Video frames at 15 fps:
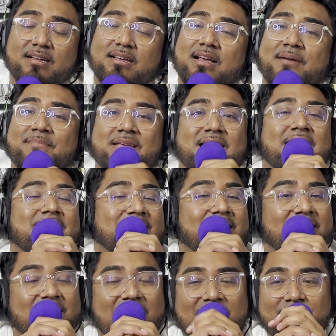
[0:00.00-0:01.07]
I mean, anything
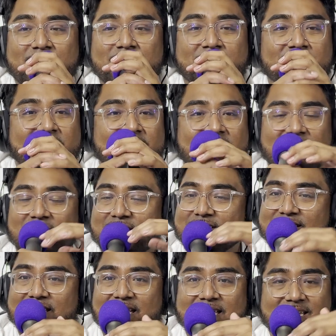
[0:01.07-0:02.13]
can happen, but it
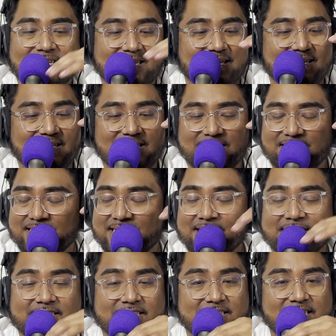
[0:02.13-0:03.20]
looks like
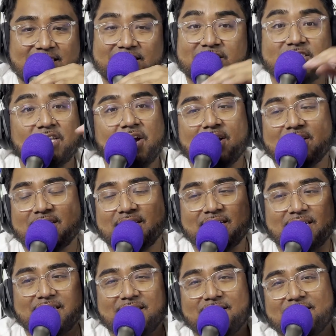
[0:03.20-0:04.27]
it's done.
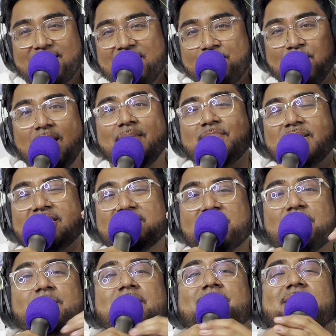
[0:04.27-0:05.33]
Mbappe is going
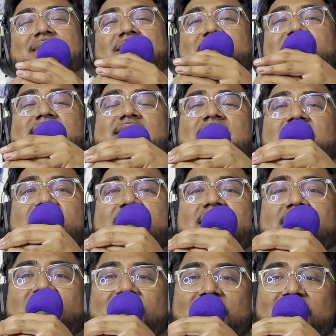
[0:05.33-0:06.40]
to be a Madrista.
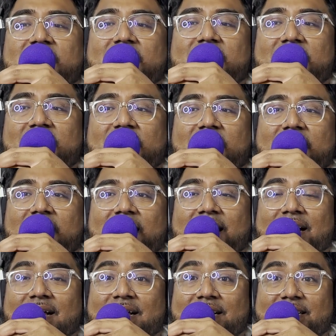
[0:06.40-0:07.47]

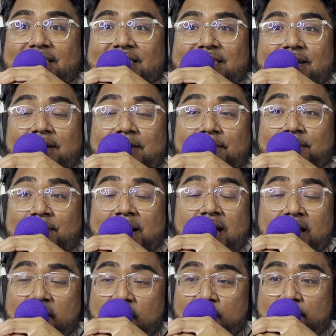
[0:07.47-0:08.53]
And
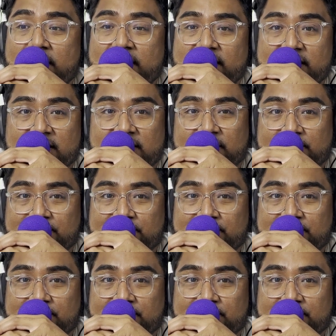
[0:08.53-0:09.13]
man, oh man.